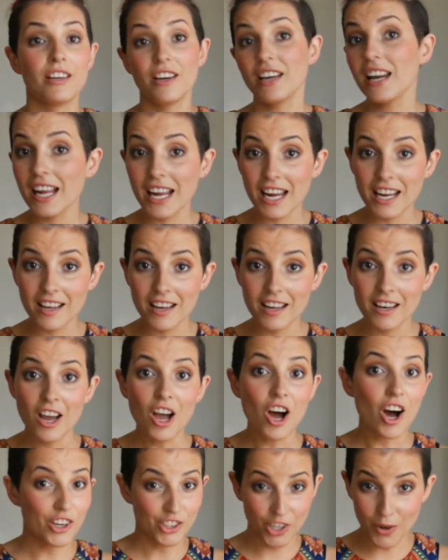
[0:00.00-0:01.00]
You're gonna eat
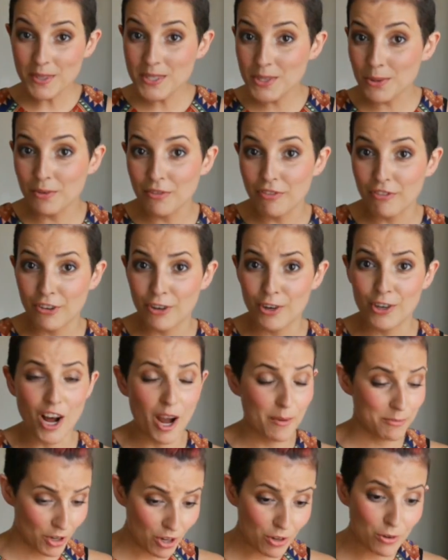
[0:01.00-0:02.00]
it. I know it's good food.
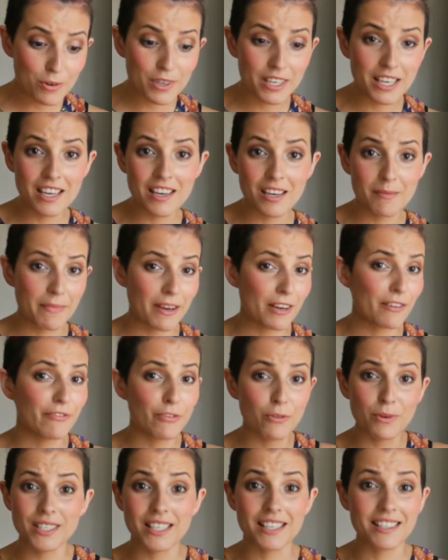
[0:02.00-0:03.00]
I'm not cooking
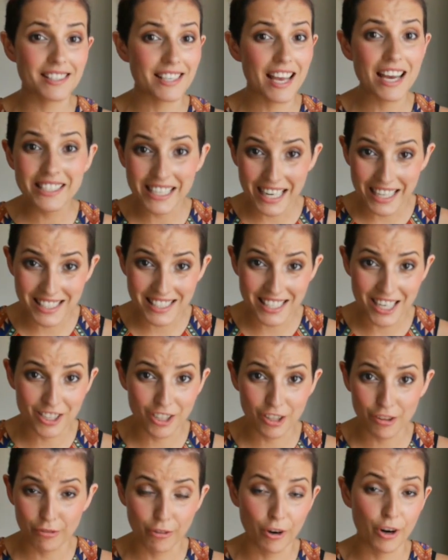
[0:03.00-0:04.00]
forcing sardines
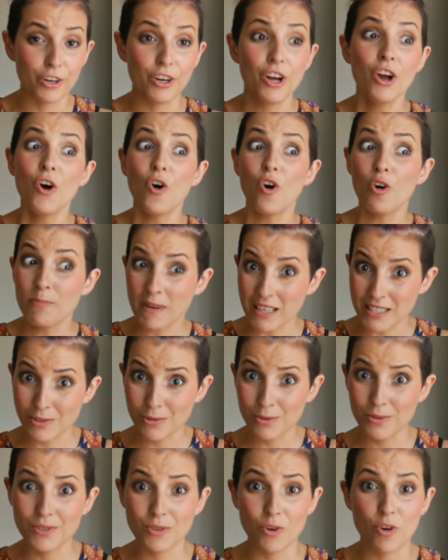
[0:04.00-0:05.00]
down your throat or
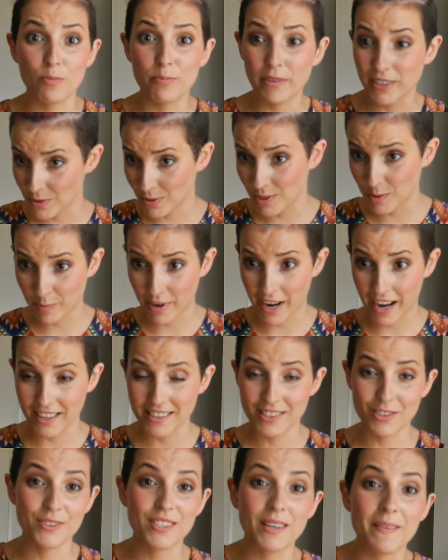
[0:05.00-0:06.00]
mussels or Brussels
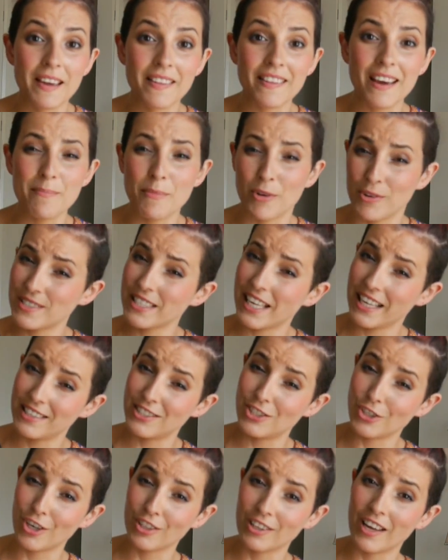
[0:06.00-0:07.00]
sprouts or something that most
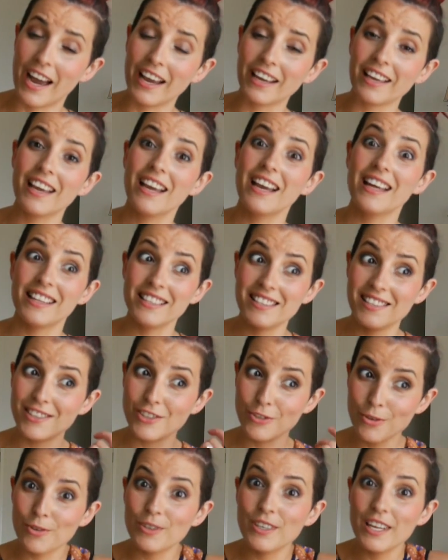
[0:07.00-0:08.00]
kids don't like. This
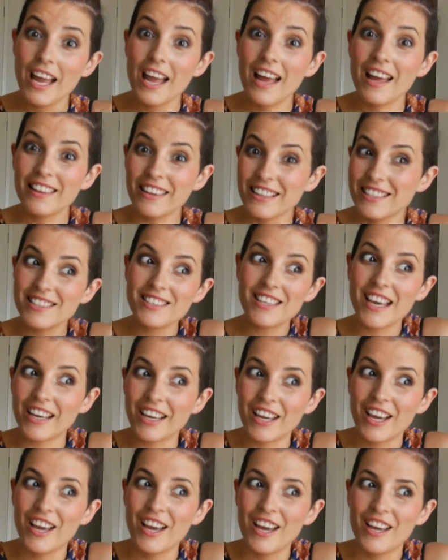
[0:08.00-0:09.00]
is good. This is
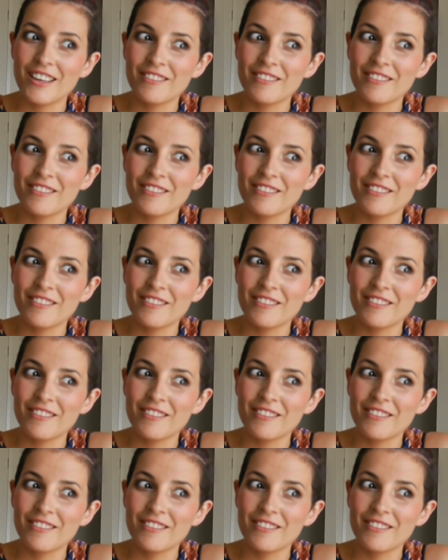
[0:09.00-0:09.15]
like,